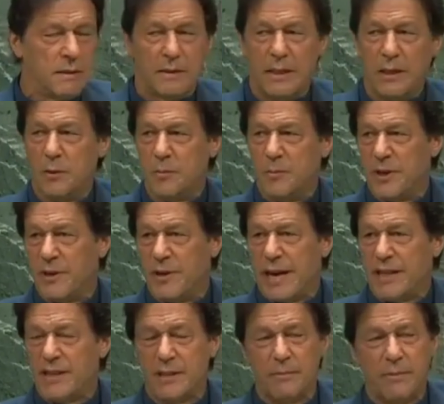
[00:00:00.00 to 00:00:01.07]
There would be a
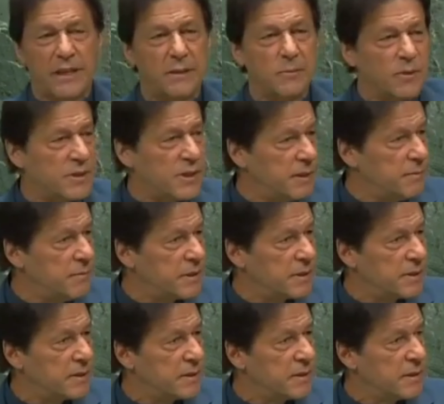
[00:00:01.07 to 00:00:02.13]
reaction by the
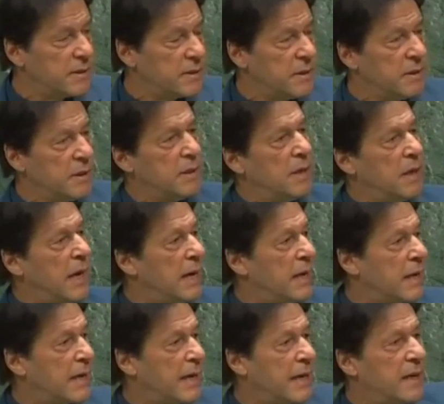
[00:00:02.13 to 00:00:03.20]
Muslims. And
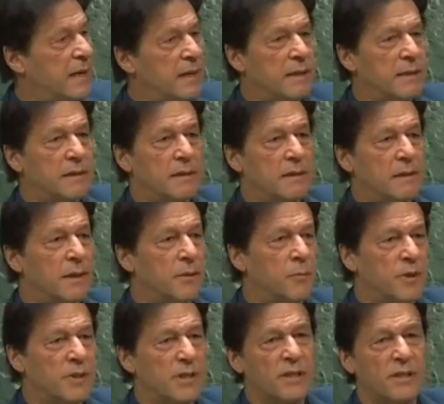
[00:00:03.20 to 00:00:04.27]
again, it
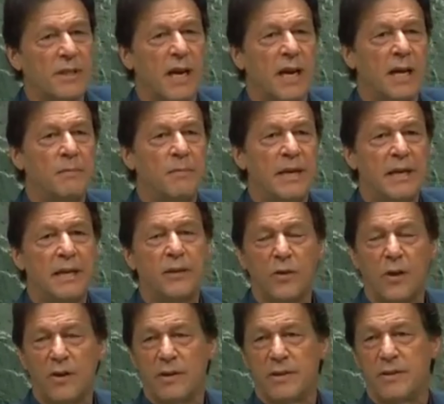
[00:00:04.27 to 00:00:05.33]
was Islam, an
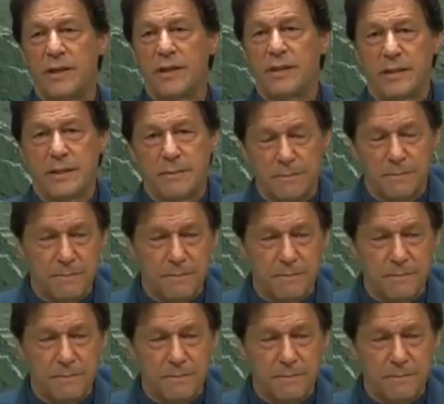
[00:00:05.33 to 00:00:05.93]
intolerant religion.